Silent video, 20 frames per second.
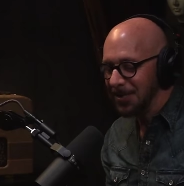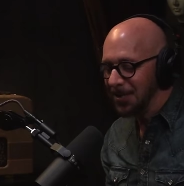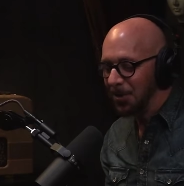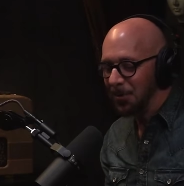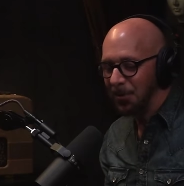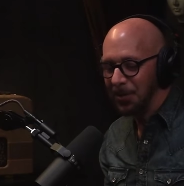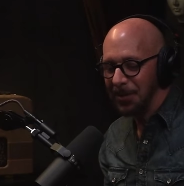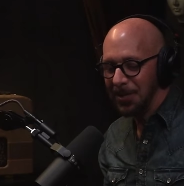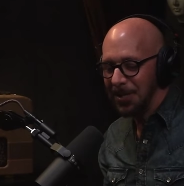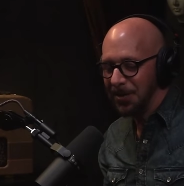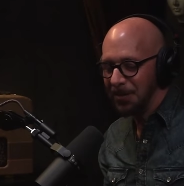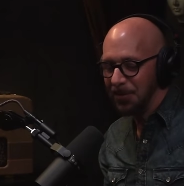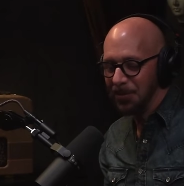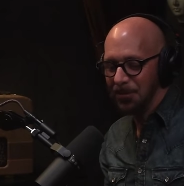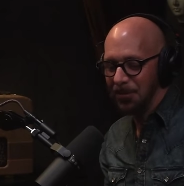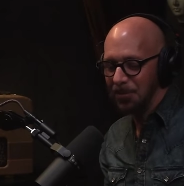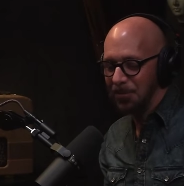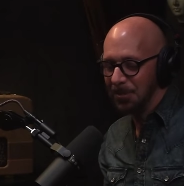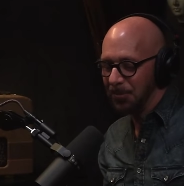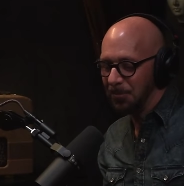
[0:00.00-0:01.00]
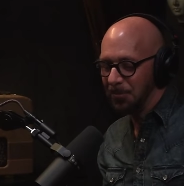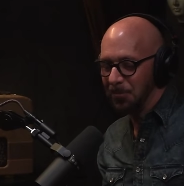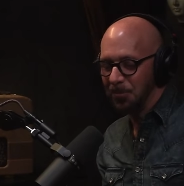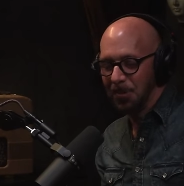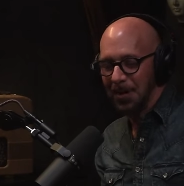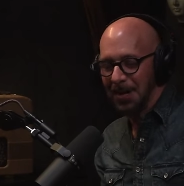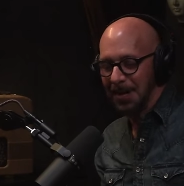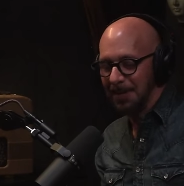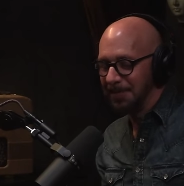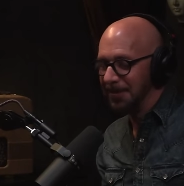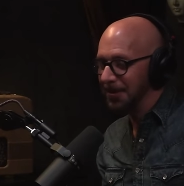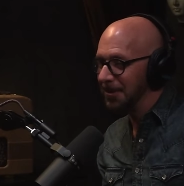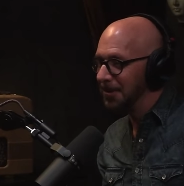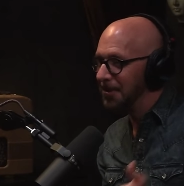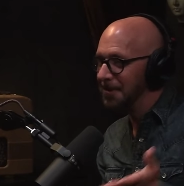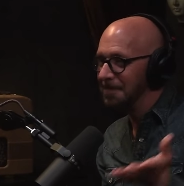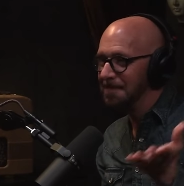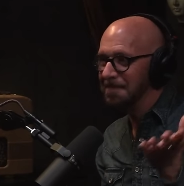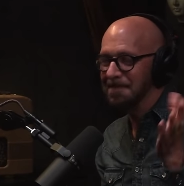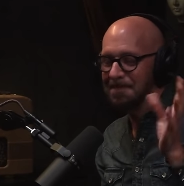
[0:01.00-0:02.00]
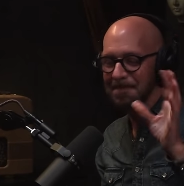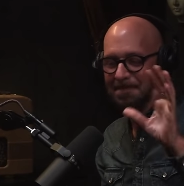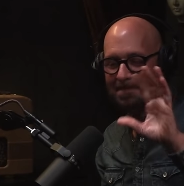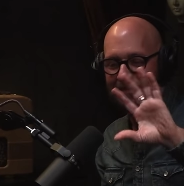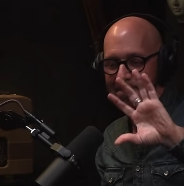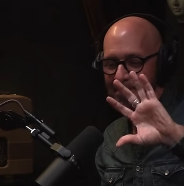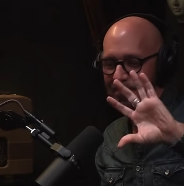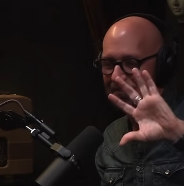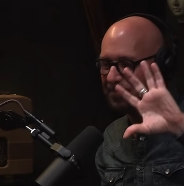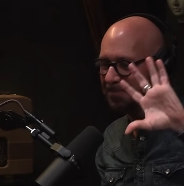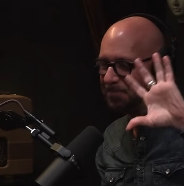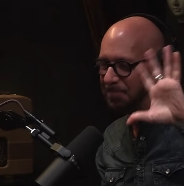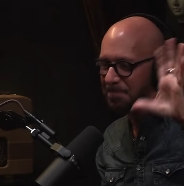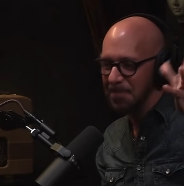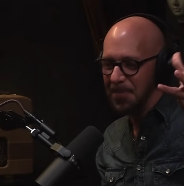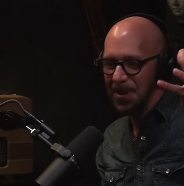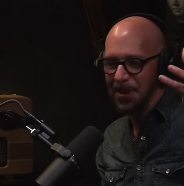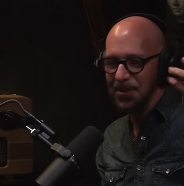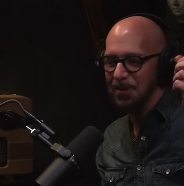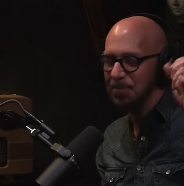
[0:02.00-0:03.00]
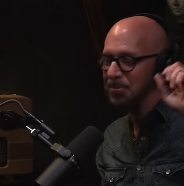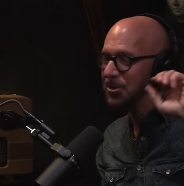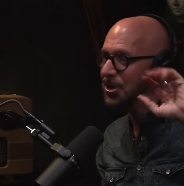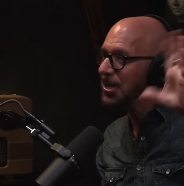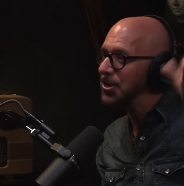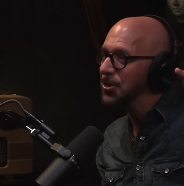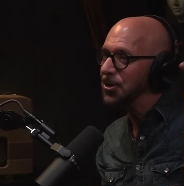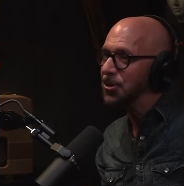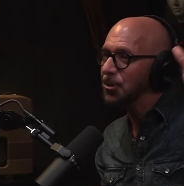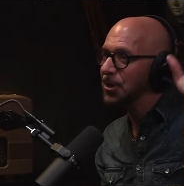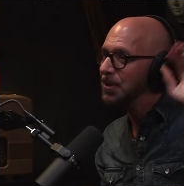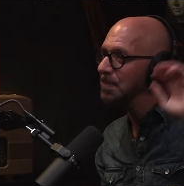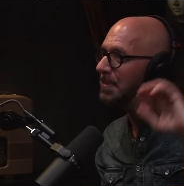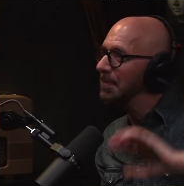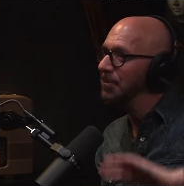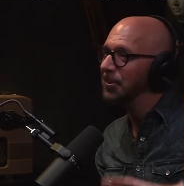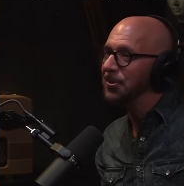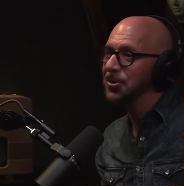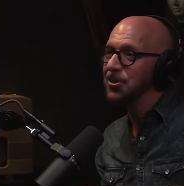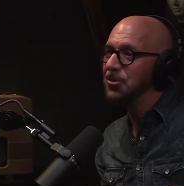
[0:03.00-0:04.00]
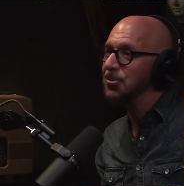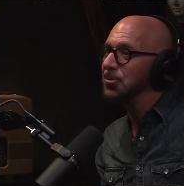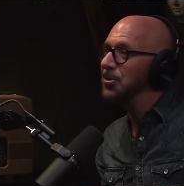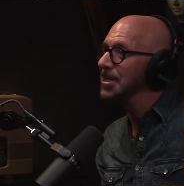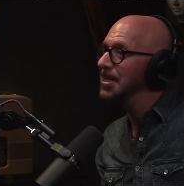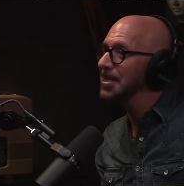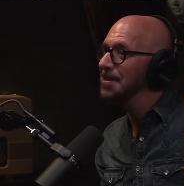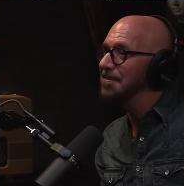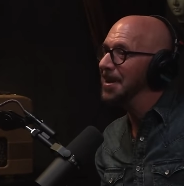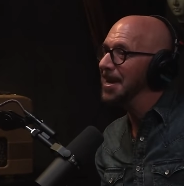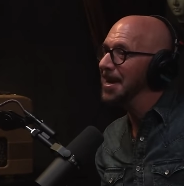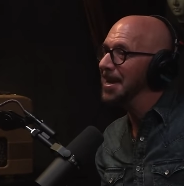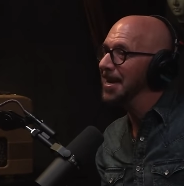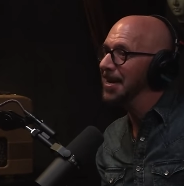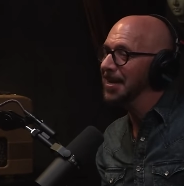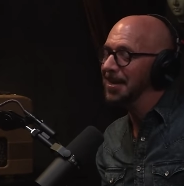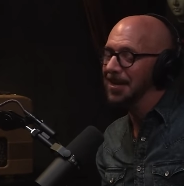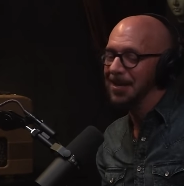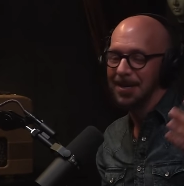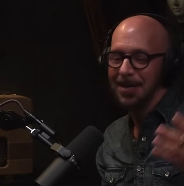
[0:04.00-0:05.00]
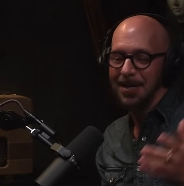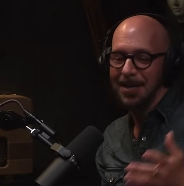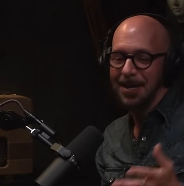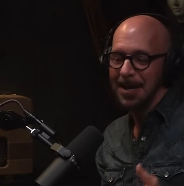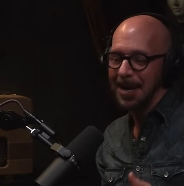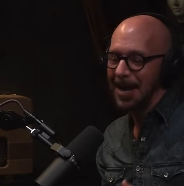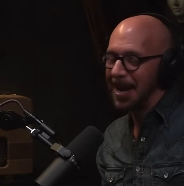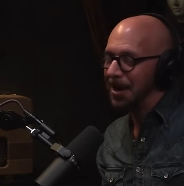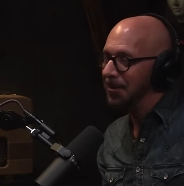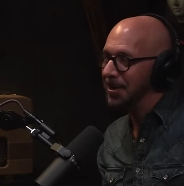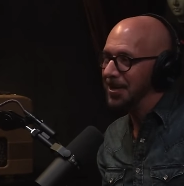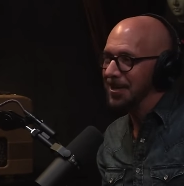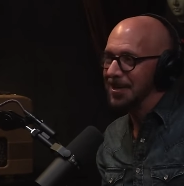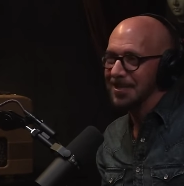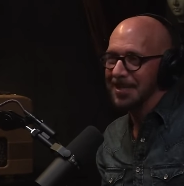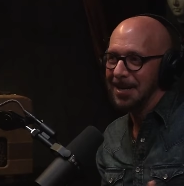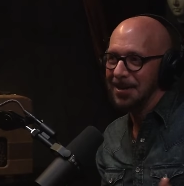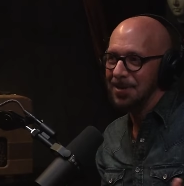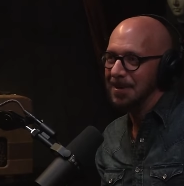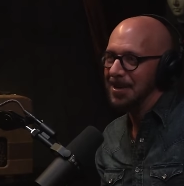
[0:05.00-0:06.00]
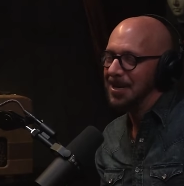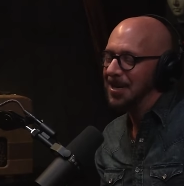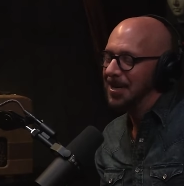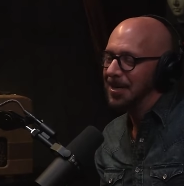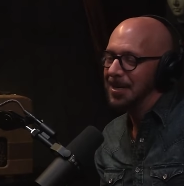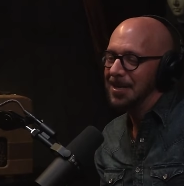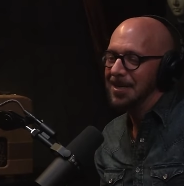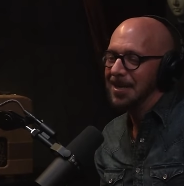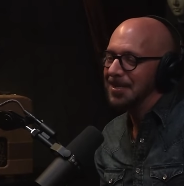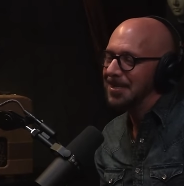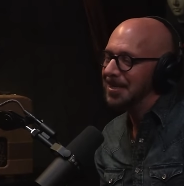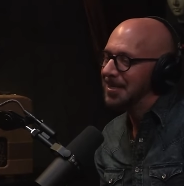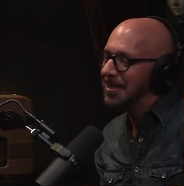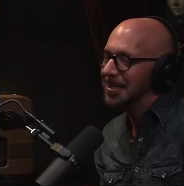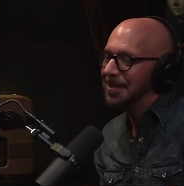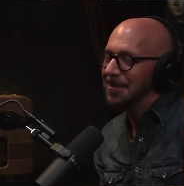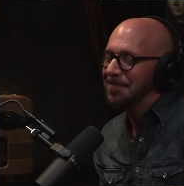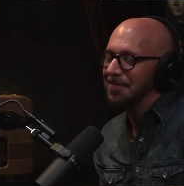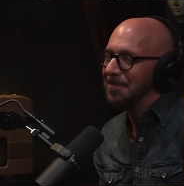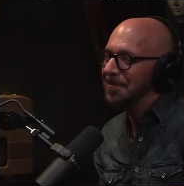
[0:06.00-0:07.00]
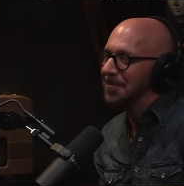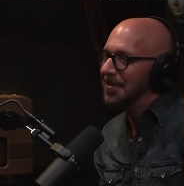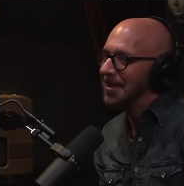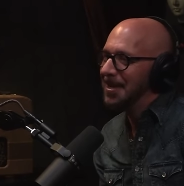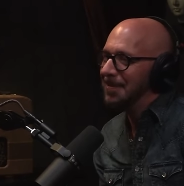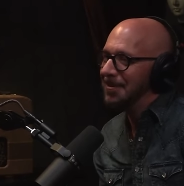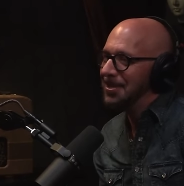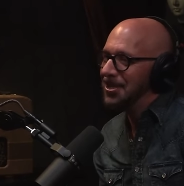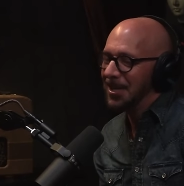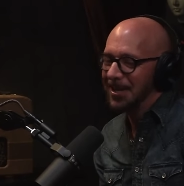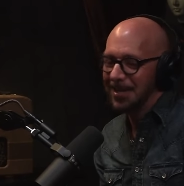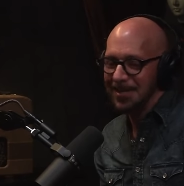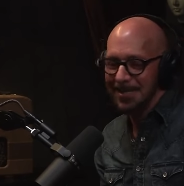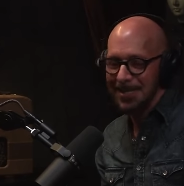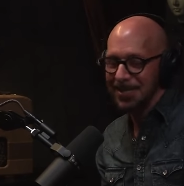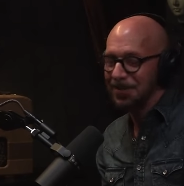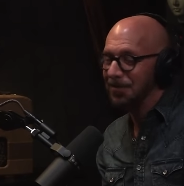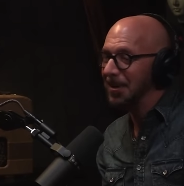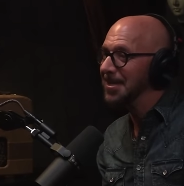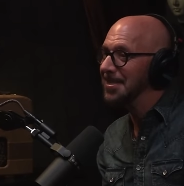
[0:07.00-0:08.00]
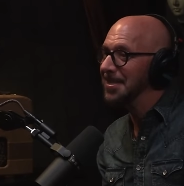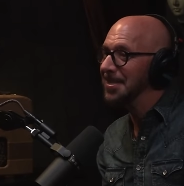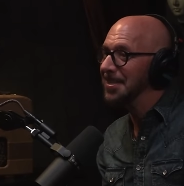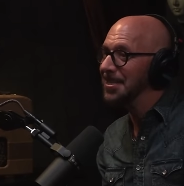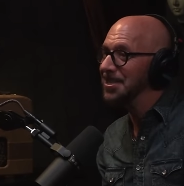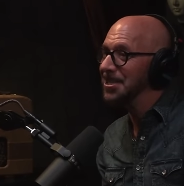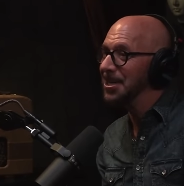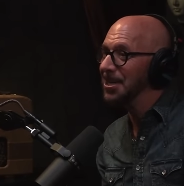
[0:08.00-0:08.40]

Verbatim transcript: totally cool with whatever you know gender choice people choose to make and how it is and how the, he doesn't give a shit because he's raised in this